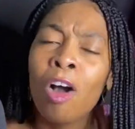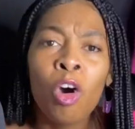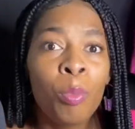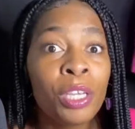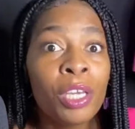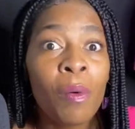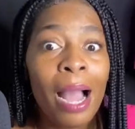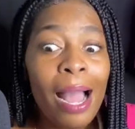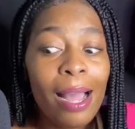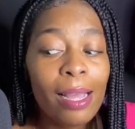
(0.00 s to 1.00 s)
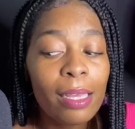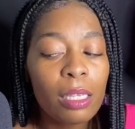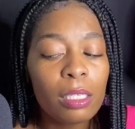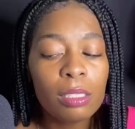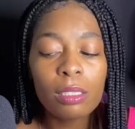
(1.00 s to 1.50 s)
open your
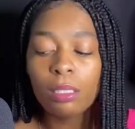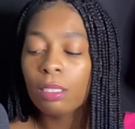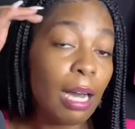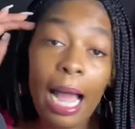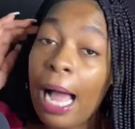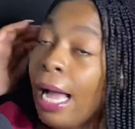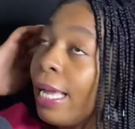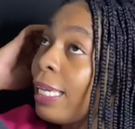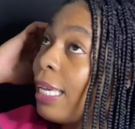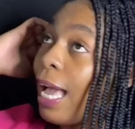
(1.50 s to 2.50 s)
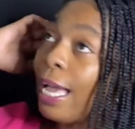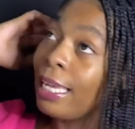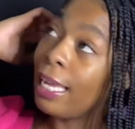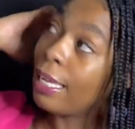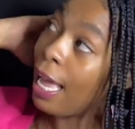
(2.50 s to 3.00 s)
eyes i
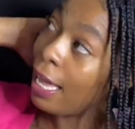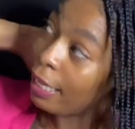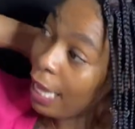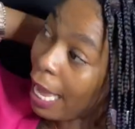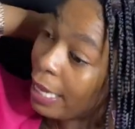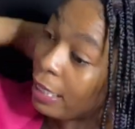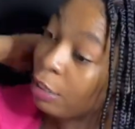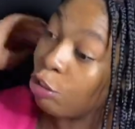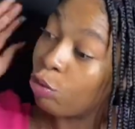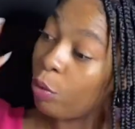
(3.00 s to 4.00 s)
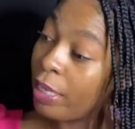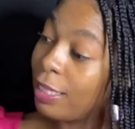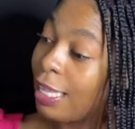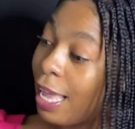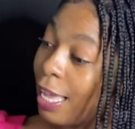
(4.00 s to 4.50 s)
i i i i
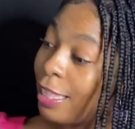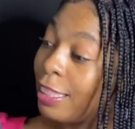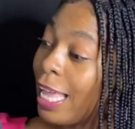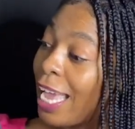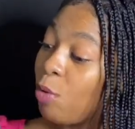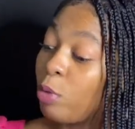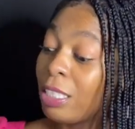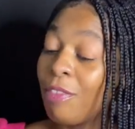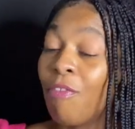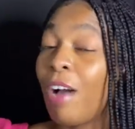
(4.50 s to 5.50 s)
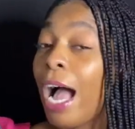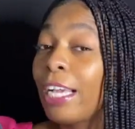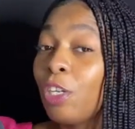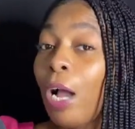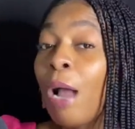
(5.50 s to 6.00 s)
enjoyed that that was
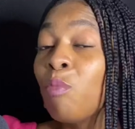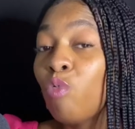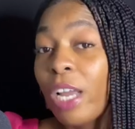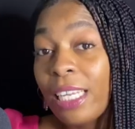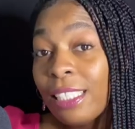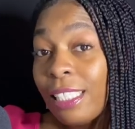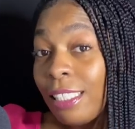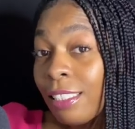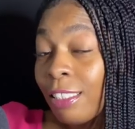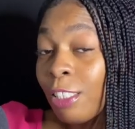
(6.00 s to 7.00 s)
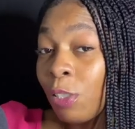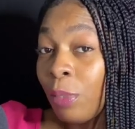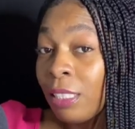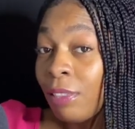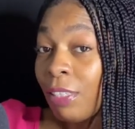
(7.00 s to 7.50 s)
fire i'm ready to listen to the
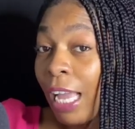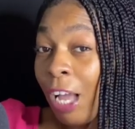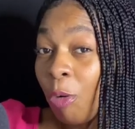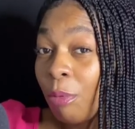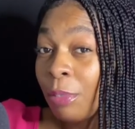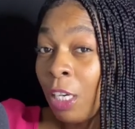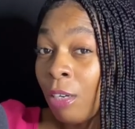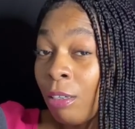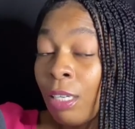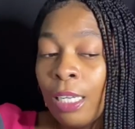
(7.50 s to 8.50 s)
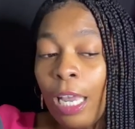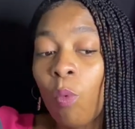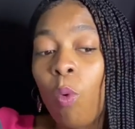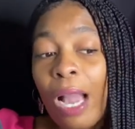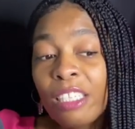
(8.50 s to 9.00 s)
rest of the album y'all
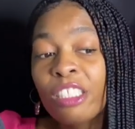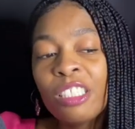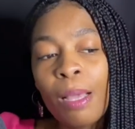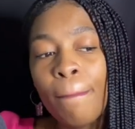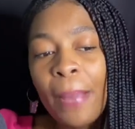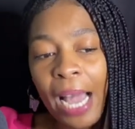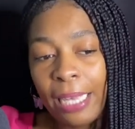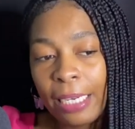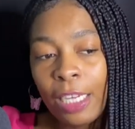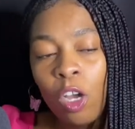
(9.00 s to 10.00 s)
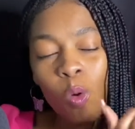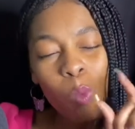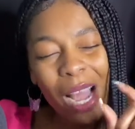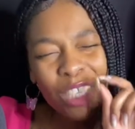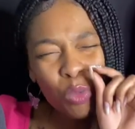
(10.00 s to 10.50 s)
and watch somebody
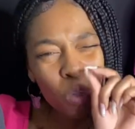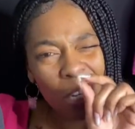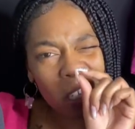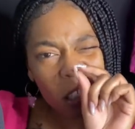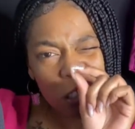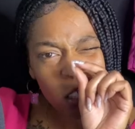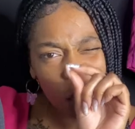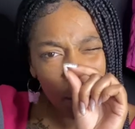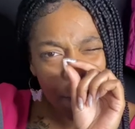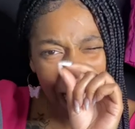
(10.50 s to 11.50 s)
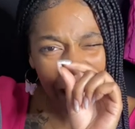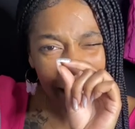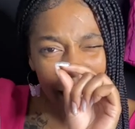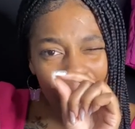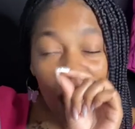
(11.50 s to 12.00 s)
watch a little
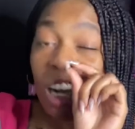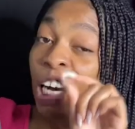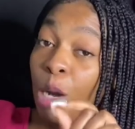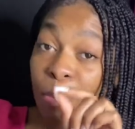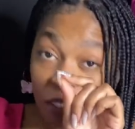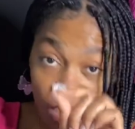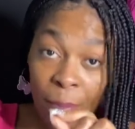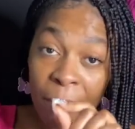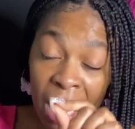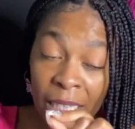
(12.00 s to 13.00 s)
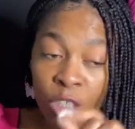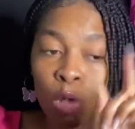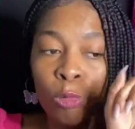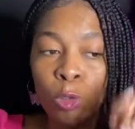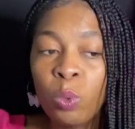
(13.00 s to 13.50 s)
somebody a couple somebody's
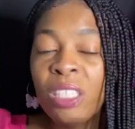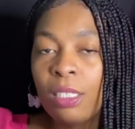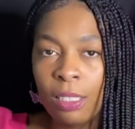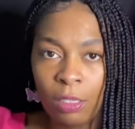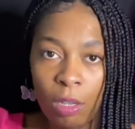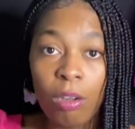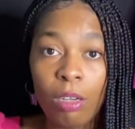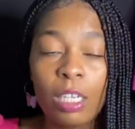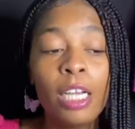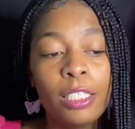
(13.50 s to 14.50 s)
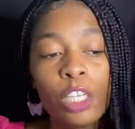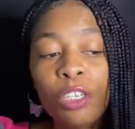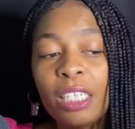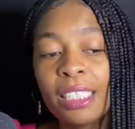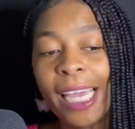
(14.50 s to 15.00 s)
gonna twist this song they're
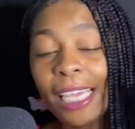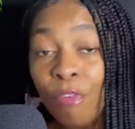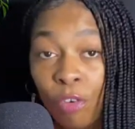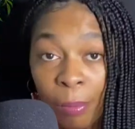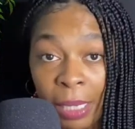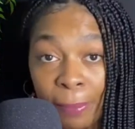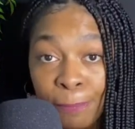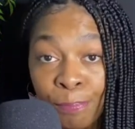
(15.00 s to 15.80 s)
gonna take from it